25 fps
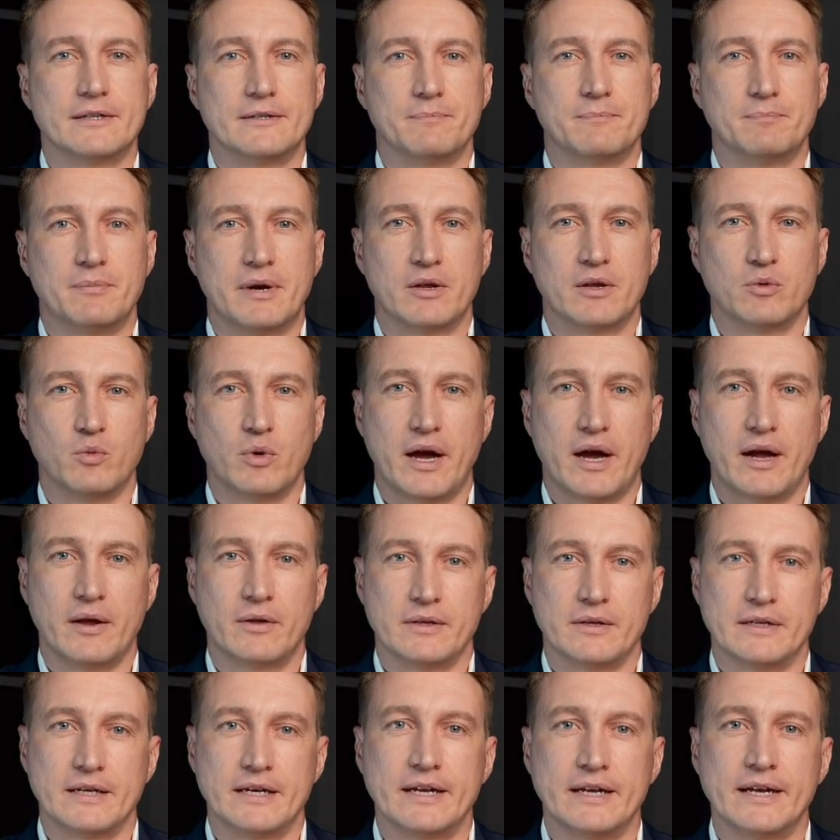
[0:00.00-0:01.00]

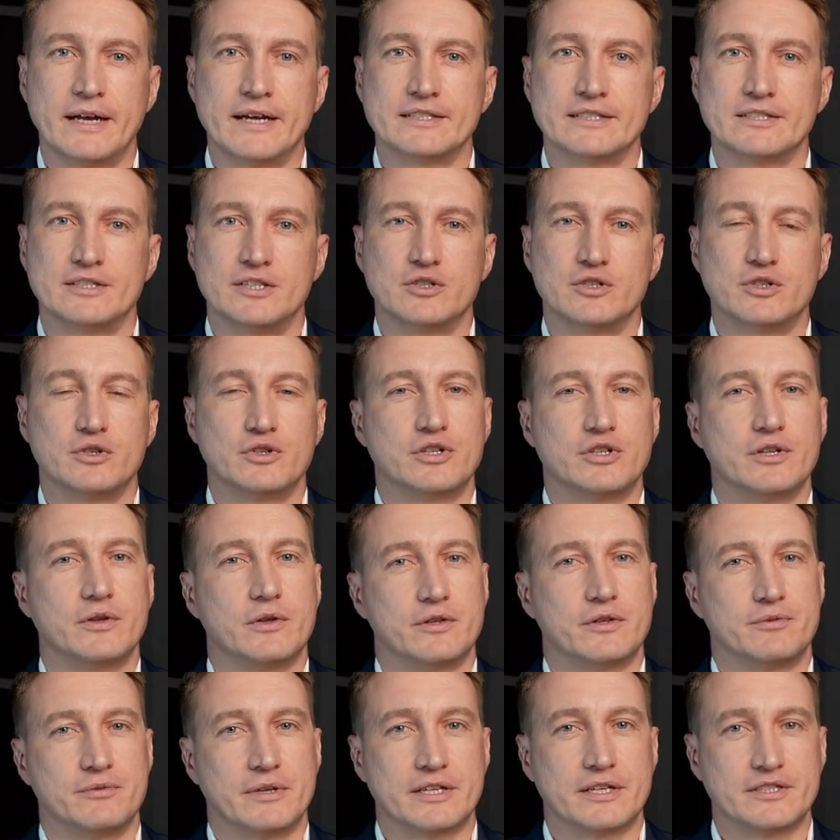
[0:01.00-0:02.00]
Meanwhile, institutional
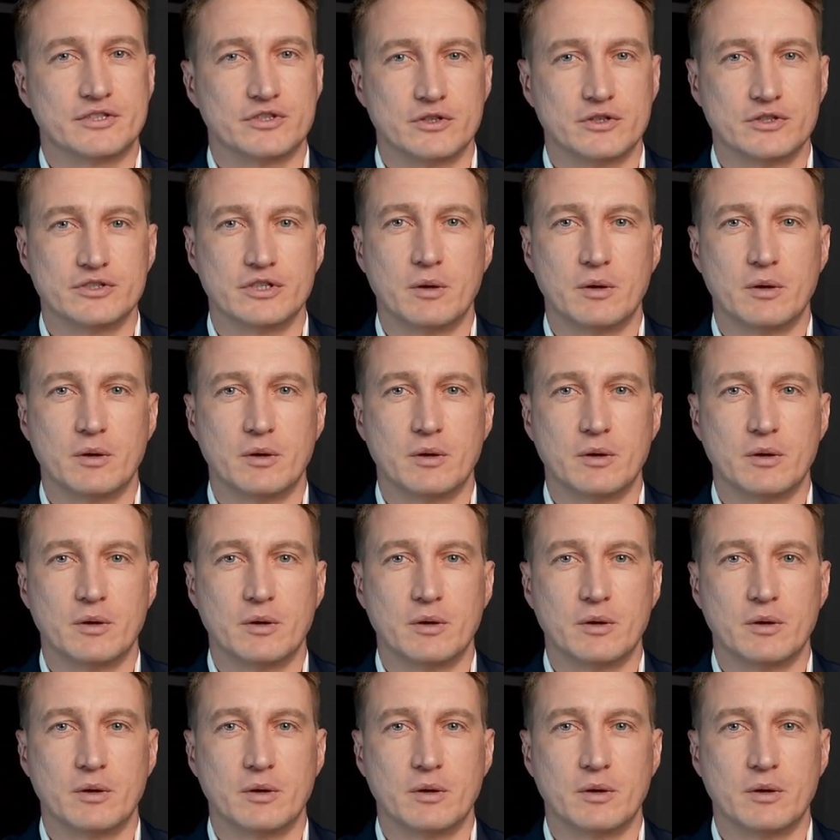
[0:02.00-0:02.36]
investors